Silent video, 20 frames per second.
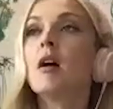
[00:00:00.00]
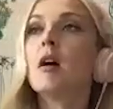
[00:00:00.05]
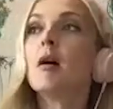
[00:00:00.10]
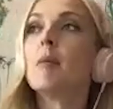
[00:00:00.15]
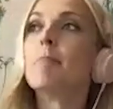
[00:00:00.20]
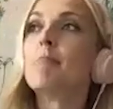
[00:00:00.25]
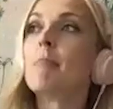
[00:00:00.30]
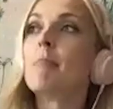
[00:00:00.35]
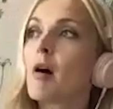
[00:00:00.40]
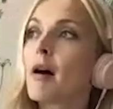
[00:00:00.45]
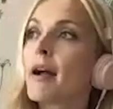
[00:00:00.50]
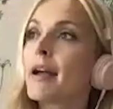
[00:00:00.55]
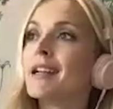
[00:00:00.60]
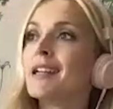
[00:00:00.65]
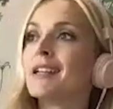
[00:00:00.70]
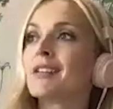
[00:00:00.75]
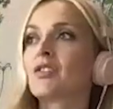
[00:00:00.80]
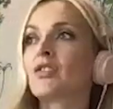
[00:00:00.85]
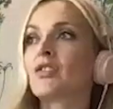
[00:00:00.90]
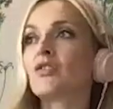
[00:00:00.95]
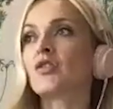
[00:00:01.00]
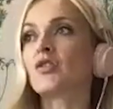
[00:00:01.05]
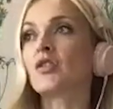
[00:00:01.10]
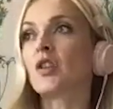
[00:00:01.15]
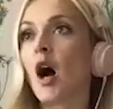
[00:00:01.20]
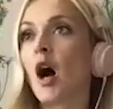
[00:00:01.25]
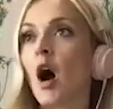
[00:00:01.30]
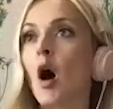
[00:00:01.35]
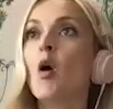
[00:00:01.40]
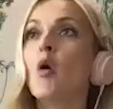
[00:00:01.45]
mine is
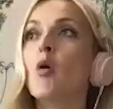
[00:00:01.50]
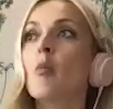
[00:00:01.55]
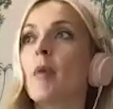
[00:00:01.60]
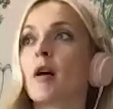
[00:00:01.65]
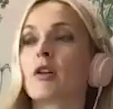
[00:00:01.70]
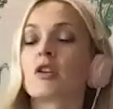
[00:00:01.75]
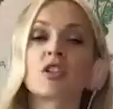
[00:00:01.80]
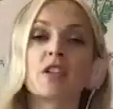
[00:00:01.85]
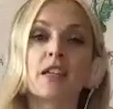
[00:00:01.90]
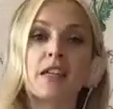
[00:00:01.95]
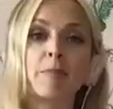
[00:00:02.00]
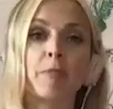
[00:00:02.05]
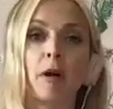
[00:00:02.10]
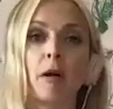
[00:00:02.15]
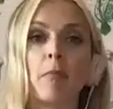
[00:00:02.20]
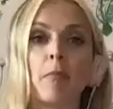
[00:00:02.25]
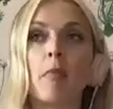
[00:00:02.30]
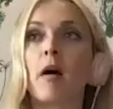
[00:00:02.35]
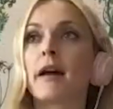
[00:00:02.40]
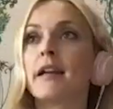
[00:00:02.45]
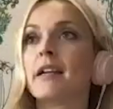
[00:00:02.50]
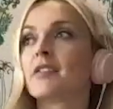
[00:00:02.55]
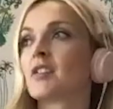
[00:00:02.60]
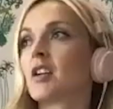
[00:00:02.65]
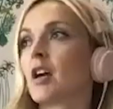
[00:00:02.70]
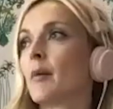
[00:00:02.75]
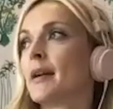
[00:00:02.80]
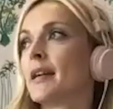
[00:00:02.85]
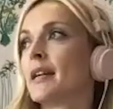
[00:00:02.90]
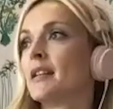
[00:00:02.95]
so much deeper. Mine is
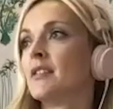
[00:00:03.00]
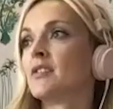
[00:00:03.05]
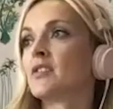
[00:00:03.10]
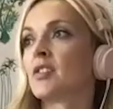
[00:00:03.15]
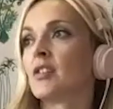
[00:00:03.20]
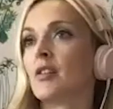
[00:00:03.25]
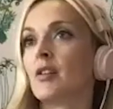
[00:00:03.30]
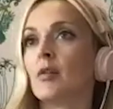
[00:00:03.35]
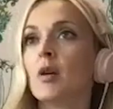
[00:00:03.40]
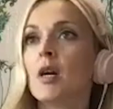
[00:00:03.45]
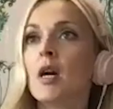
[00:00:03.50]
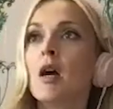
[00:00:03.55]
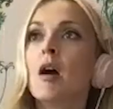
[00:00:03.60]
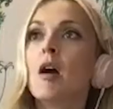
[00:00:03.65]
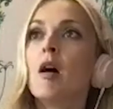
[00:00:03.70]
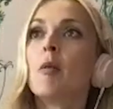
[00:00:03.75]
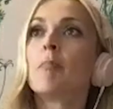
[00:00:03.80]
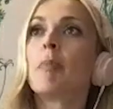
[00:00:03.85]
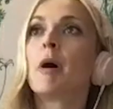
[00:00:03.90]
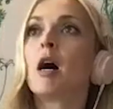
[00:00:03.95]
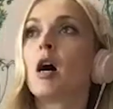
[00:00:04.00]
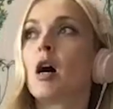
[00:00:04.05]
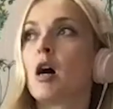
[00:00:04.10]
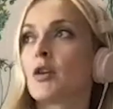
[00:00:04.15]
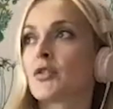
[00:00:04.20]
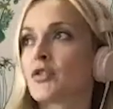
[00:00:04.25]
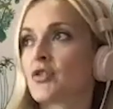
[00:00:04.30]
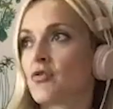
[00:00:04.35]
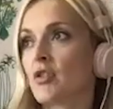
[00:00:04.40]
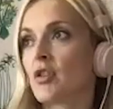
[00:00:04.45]
going into
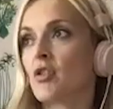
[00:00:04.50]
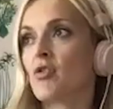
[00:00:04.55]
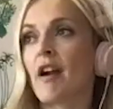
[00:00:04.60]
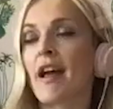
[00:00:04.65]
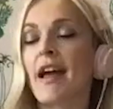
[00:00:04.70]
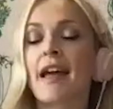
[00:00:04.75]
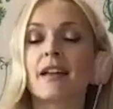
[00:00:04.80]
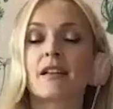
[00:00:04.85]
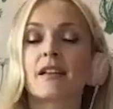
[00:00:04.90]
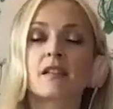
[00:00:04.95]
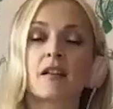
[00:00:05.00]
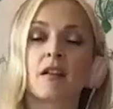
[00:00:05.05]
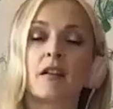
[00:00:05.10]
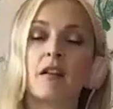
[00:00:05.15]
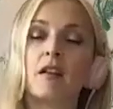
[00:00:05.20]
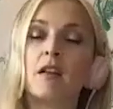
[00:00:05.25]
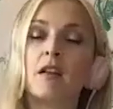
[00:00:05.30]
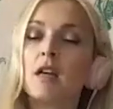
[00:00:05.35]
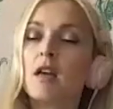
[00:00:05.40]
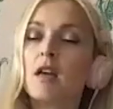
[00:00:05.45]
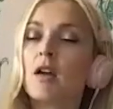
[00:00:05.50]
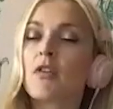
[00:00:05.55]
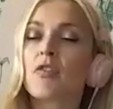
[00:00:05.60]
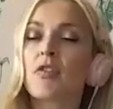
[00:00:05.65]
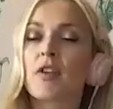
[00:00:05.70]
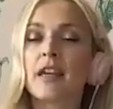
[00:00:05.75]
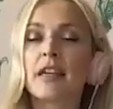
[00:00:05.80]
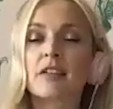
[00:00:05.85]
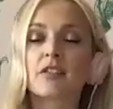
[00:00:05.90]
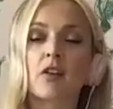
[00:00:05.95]
past regrets and
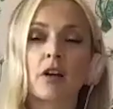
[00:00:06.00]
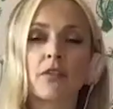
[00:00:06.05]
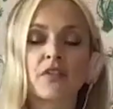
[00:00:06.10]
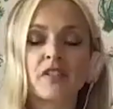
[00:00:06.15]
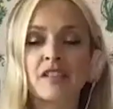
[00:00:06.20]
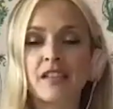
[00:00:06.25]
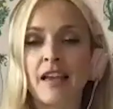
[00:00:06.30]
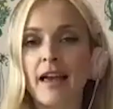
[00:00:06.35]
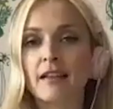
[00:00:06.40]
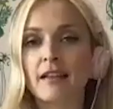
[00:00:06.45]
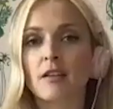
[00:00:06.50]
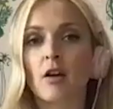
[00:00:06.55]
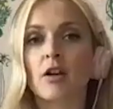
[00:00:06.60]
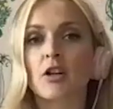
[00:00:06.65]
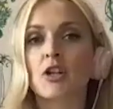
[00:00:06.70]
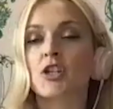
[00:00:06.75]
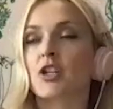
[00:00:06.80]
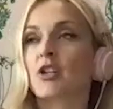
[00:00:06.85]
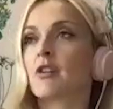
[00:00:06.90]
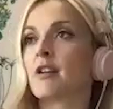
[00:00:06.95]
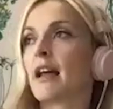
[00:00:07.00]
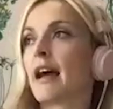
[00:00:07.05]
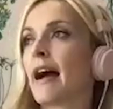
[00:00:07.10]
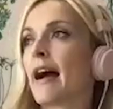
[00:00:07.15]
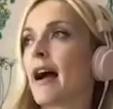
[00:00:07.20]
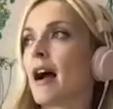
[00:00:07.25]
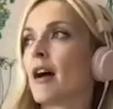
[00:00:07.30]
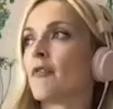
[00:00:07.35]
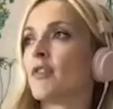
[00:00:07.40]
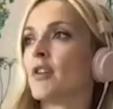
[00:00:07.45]
things I've said that I shouldn't
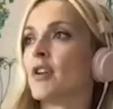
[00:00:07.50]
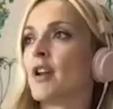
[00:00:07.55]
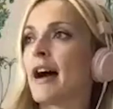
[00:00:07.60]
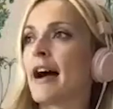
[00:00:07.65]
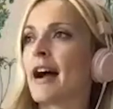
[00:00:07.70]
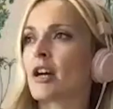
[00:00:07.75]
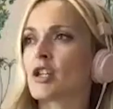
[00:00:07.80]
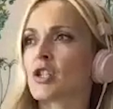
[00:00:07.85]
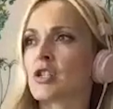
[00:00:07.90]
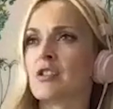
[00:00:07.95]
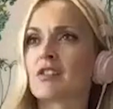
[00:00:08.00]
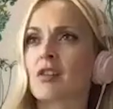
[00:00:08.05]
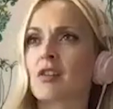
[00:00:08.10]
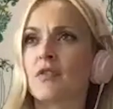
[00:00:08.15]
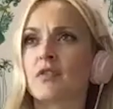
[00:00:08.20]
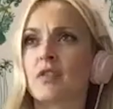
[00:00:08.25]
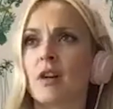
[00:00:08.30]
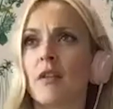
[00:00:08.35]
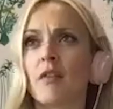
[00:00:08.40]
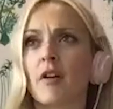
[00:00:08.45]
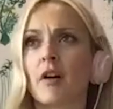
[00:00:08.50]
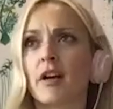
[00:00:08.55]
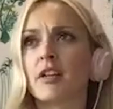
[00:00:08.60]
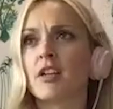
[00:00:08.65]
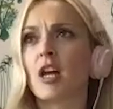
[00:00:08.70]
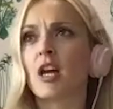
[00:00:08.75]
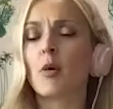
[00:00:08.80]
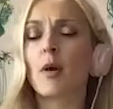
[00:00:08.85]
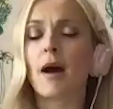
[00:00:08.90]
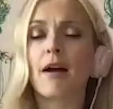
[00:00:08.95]
have, and actions I've done that I
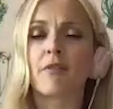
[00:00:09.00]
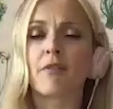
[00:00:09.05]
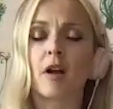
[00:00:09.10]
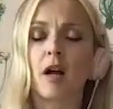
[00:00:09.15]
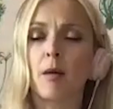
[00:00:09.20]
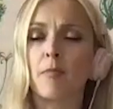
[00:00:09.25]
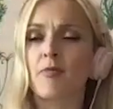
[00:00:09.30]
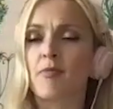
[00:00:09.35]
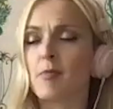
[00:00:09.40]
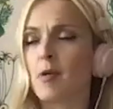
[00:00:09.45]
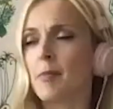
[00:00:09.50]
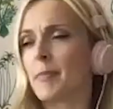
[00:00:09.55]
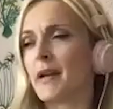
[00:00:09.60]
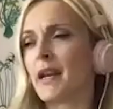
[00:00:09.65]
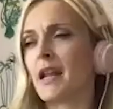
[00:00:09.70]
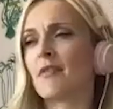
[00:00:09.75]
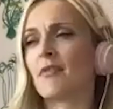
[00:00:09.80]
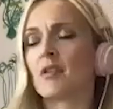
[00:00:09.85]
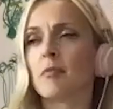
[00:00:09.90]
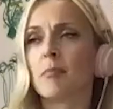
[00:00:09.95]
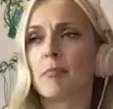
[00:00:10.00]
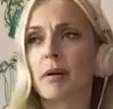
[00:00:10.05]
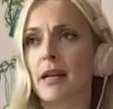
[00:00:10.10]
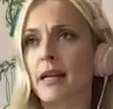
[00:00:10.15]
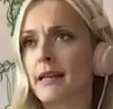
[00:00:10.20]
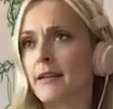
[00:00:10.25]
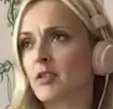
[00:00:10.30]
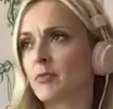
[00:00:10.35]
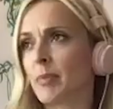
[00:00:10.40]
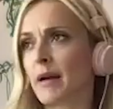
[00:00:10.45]
know haven't come from a benevolent
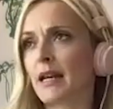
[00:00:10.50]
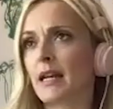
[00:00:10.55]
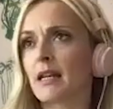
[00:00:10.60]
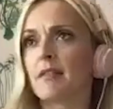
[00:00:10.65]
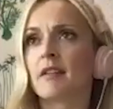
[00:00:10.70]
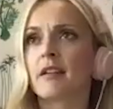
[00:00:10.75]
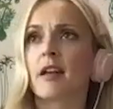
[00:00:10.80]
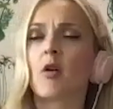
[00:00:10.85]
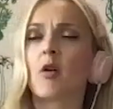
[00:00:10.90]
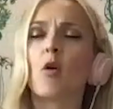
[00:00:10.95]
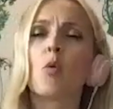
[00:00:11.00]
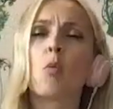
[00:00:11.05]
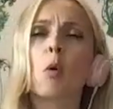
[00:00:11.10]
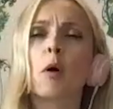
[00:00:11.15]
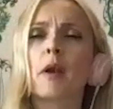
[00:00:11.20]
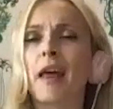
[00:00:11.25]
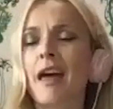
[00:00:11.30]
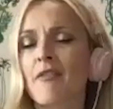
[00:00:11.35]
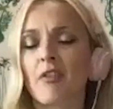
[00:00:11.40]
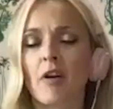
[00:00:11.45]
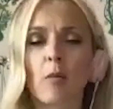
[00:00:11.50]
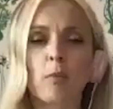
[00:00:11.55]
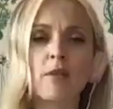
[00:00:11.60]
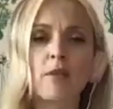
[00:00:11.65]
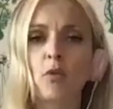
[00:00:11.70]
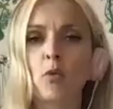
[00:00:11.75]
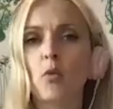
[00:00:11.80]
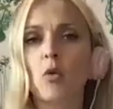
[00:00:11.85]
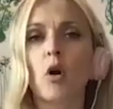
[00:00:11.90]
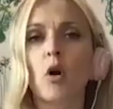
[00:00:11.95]
place back in the day, or whatever. We've
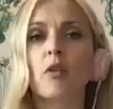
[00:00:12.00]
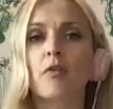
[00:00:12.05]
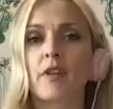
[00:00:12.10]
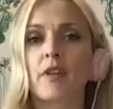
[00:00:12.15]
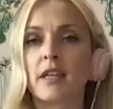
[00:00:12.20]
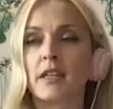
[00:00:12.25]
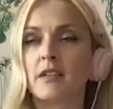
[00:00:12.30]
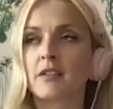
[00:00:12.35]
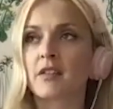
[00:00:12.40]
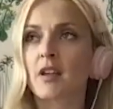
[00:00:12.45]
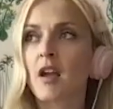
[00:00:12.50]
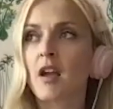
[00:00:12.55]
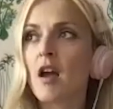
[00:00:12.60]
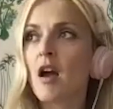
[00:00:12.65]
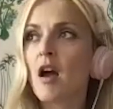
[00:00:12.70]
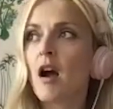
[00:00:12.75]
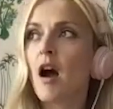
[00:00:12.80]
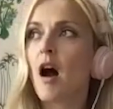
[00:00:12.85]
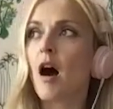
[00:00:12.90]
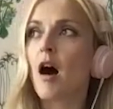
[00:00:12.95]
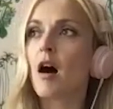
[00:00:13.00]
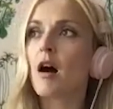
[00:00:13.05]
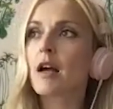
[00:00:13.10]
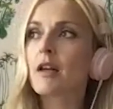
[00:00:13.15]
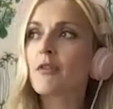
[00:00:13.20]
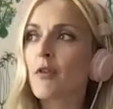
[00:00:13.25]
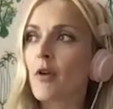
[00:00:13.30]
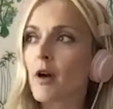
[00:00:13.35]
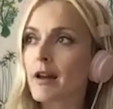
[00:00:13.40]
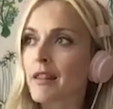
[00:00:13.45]
all got these. I
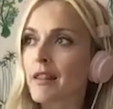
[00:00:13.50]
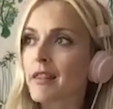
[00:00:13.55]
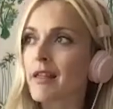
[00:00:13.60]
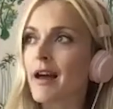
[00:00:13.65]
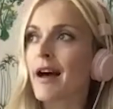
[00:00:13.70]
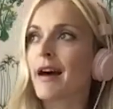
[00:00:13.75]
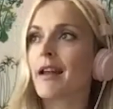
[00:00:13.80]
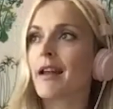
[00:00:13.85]
find that